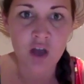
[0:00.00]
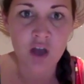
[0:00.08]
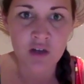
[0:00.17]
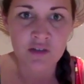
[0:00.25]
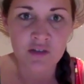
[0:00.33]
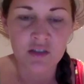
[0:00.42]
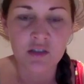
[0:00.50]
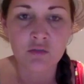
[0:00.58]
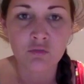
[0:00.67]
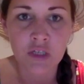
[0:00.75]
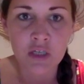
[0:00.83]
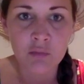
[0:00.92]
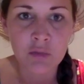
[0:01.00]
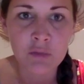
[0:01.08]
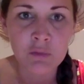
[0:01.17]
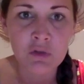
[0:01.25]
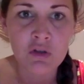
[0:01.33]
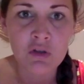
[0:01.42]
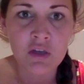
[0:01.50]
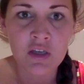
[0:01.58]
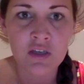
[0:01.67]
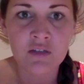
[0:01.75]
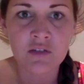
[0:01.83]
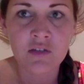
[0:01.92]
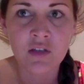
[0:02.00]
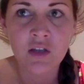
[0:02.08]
honestly, is reading people and